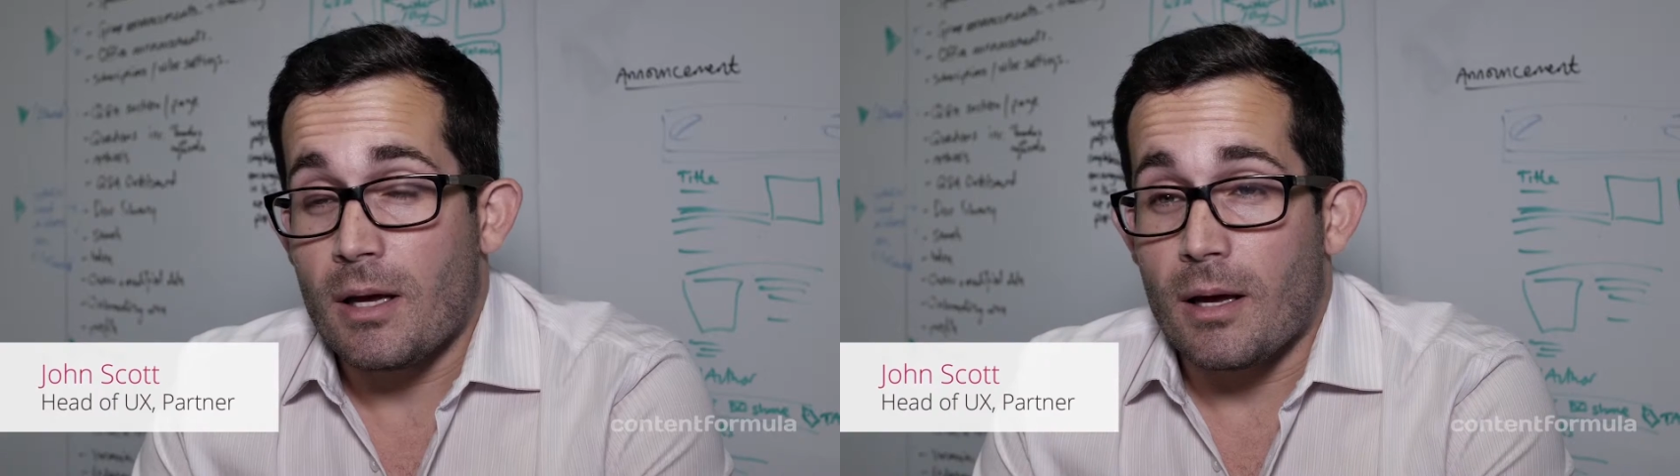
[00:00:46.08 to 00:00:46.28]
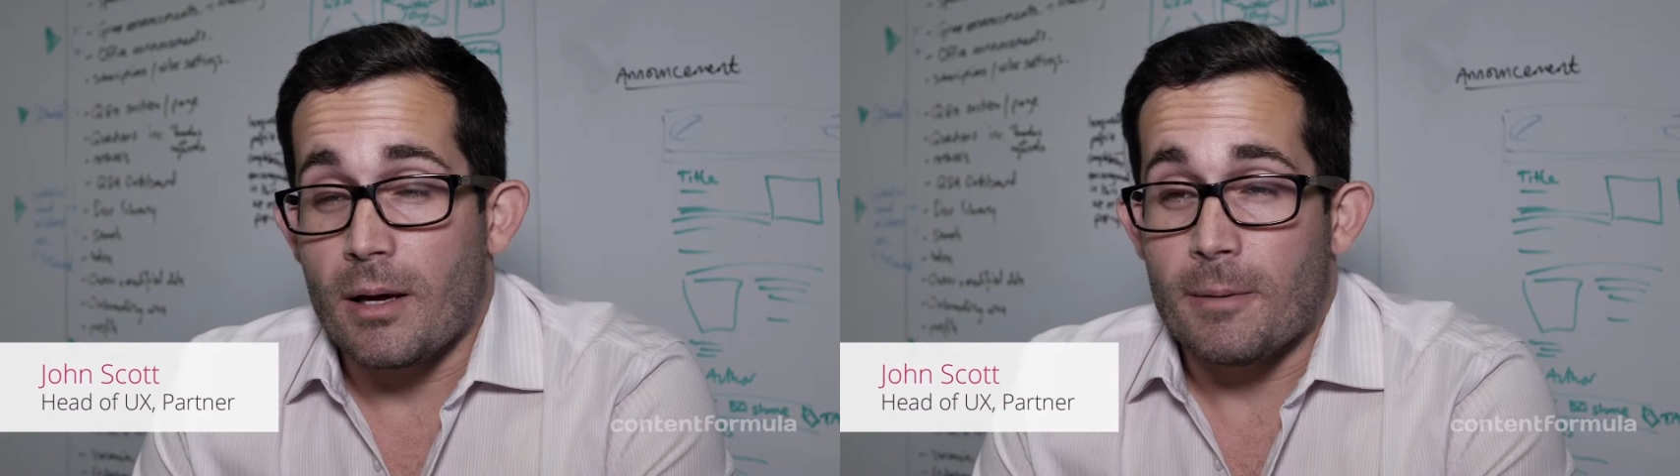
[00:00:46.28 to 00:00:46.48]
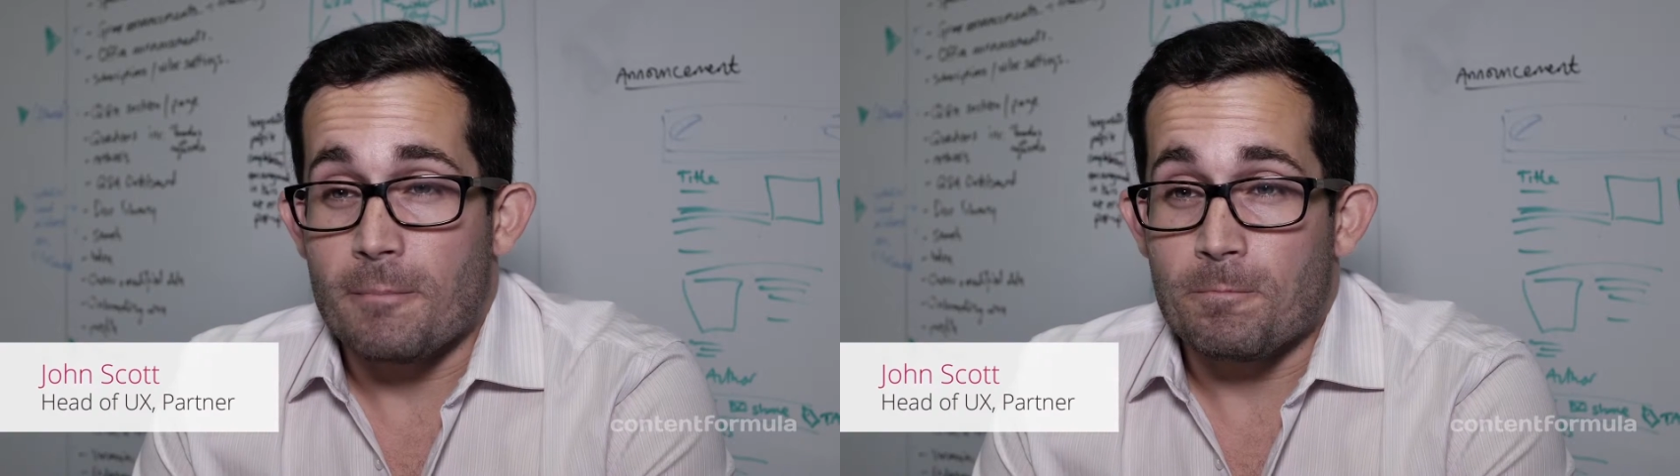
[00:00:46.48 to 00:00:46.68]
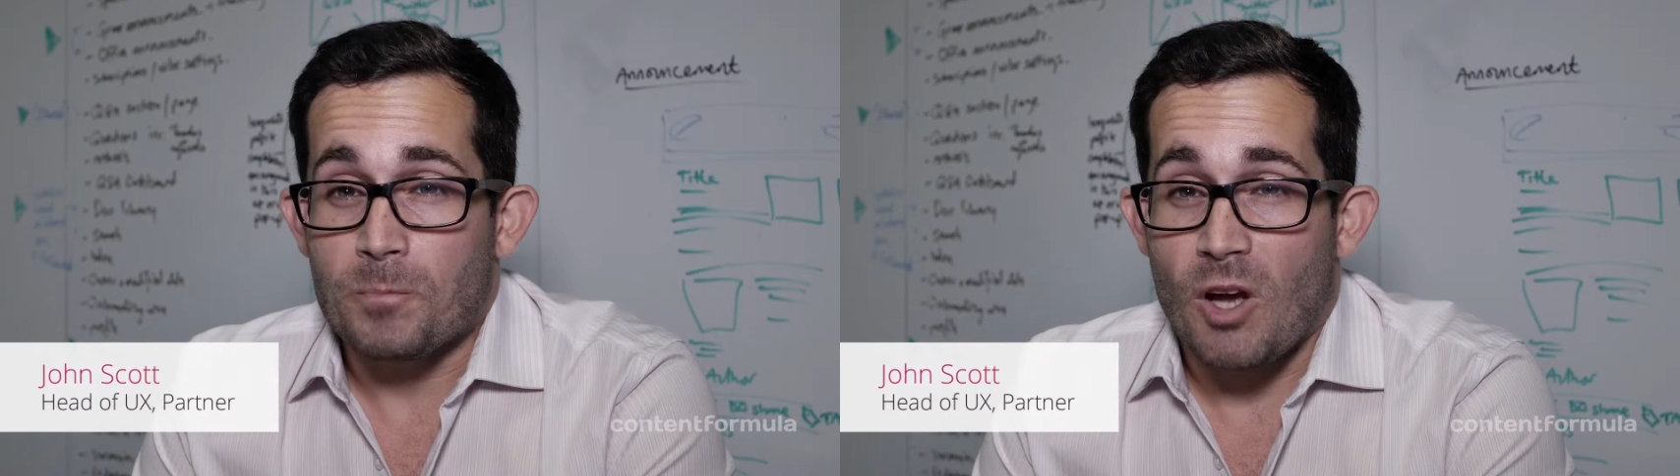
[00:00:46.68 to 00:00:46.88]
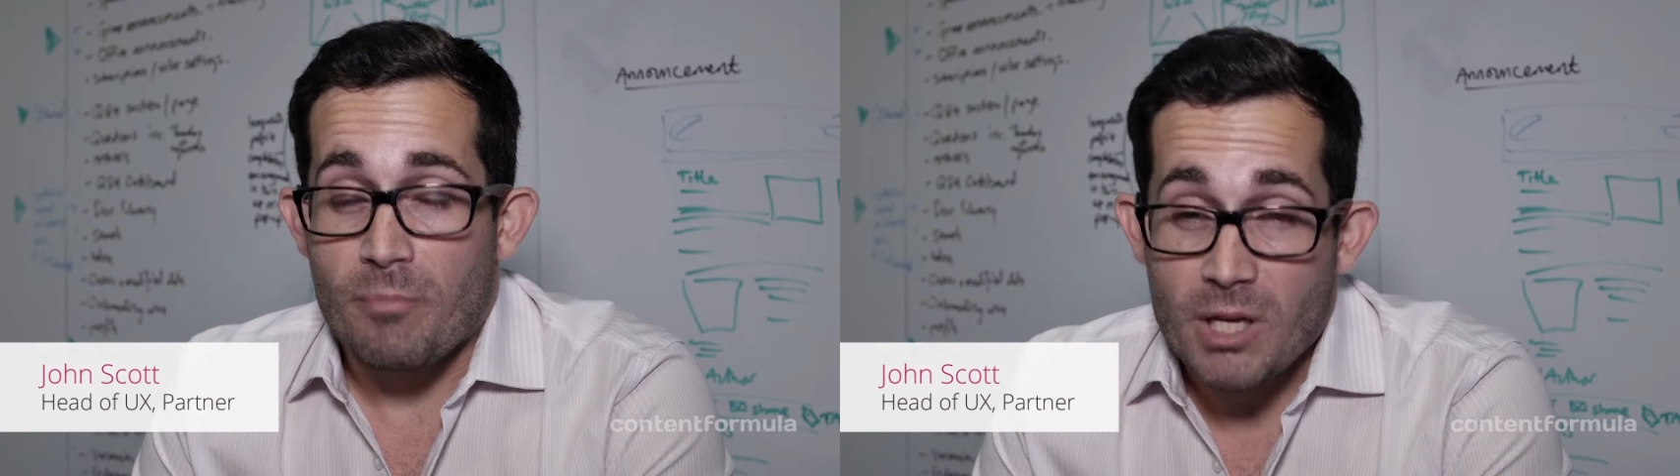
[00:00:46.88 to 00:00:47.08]

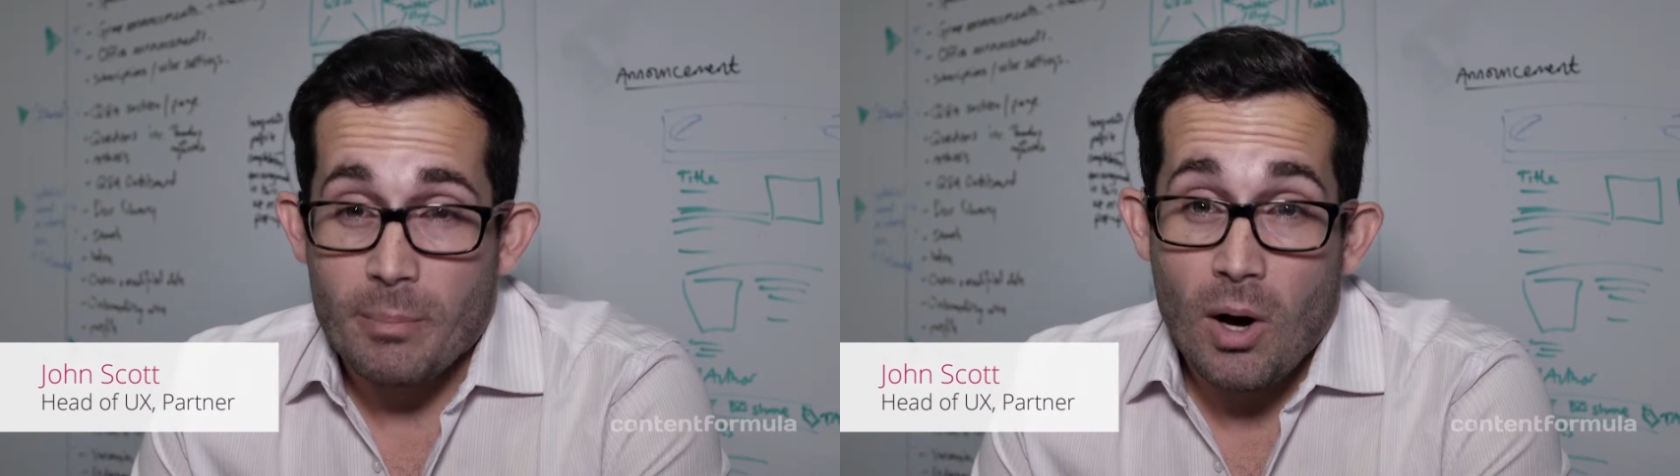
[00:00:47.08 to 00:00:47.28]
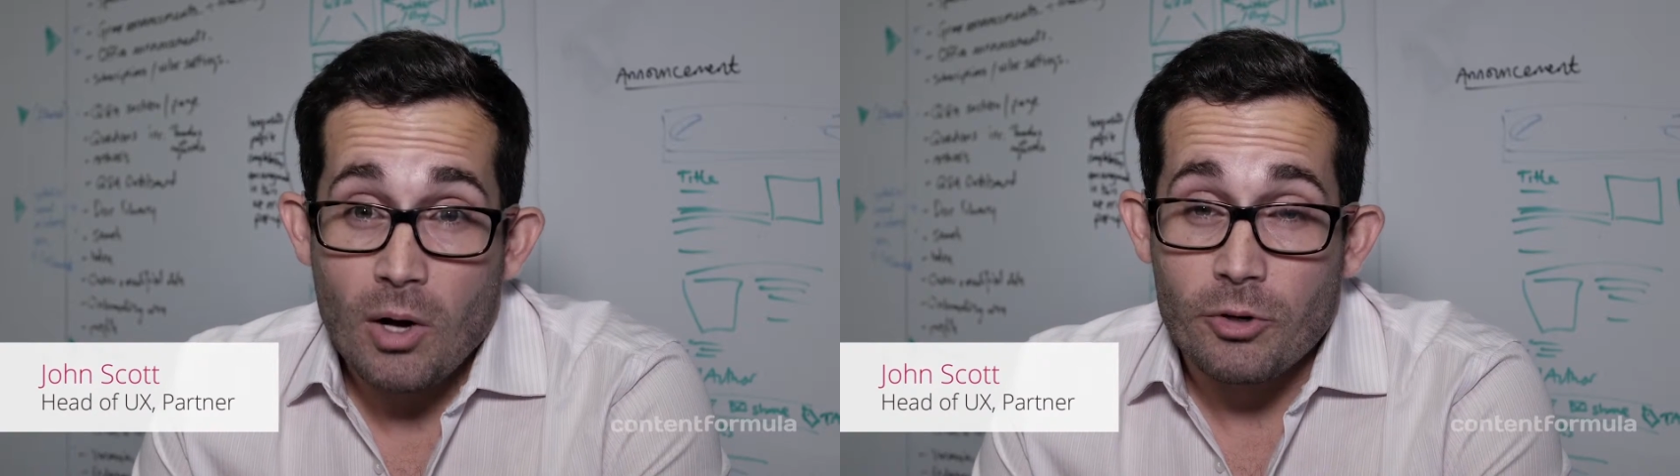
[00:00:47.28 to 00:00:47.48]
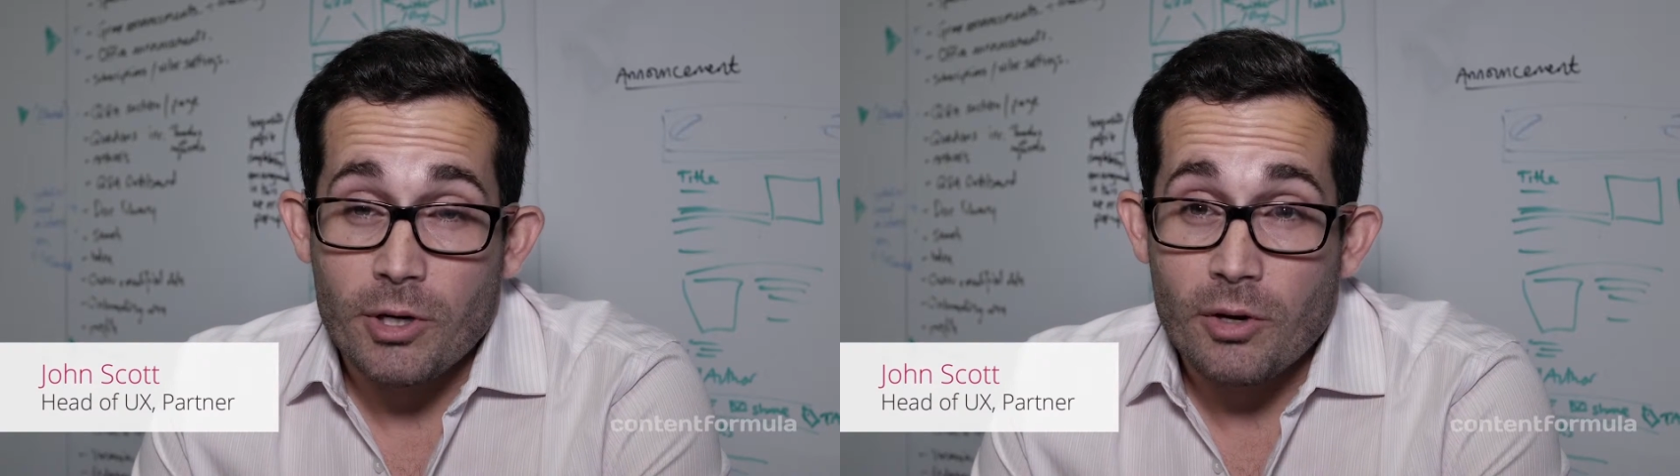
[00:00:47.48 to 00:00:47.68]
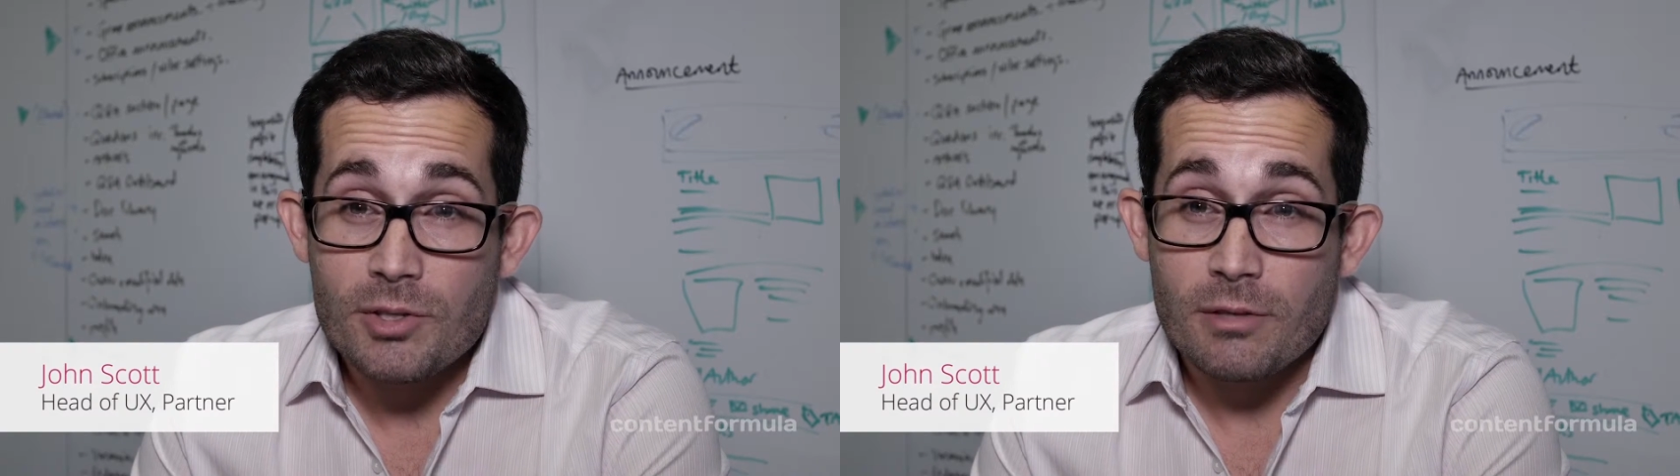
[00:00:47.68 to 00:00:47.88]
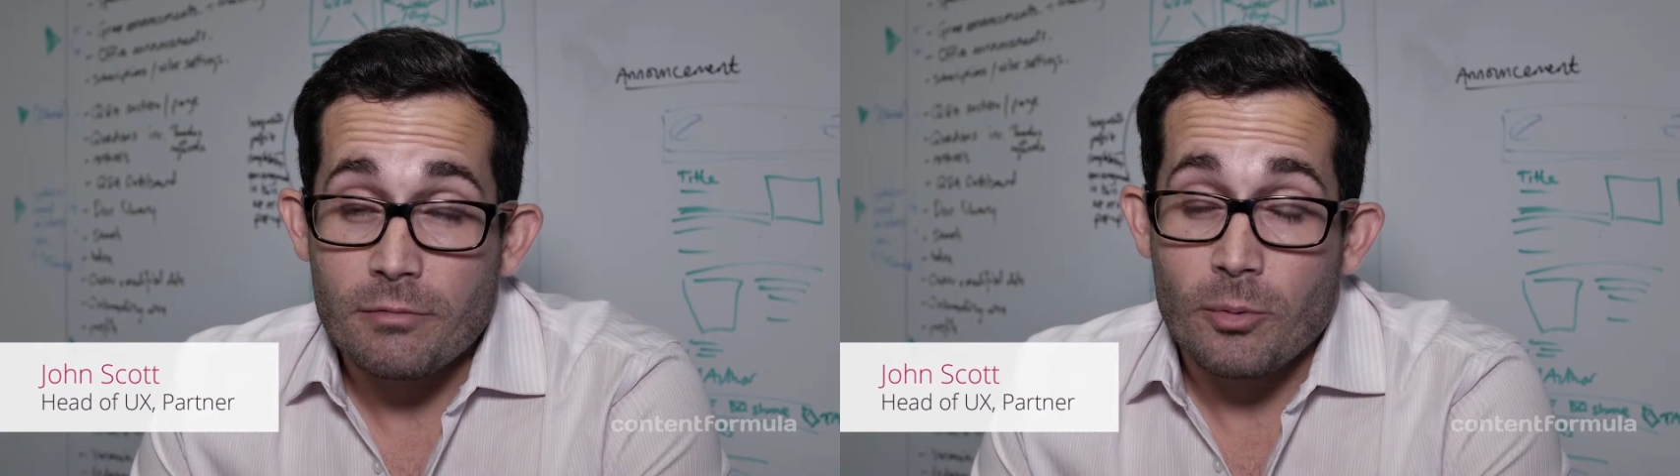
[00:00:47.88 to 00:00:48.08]
I've been a partner at
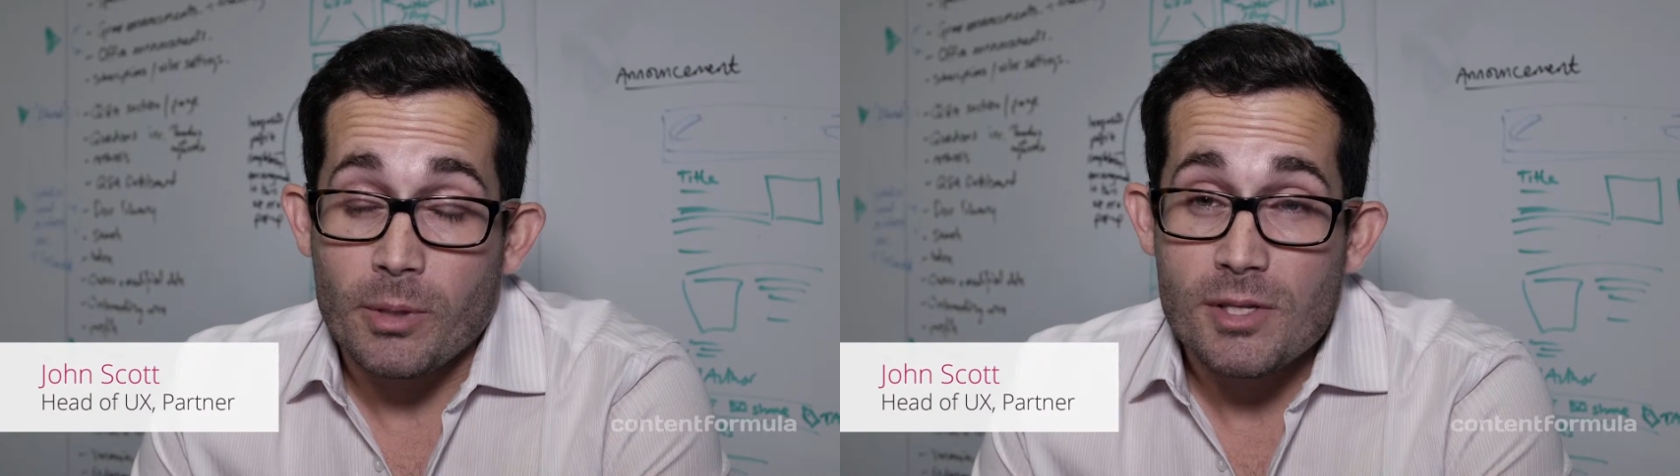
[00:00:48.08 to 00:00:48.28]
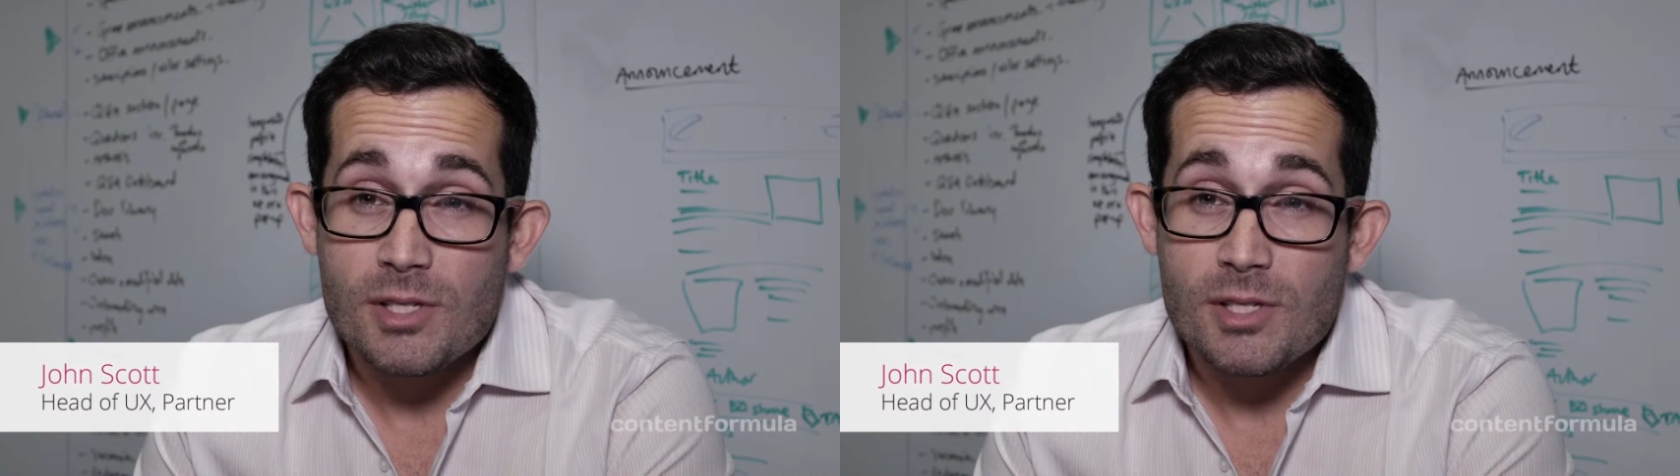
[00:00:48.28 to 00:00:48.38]
Content Formula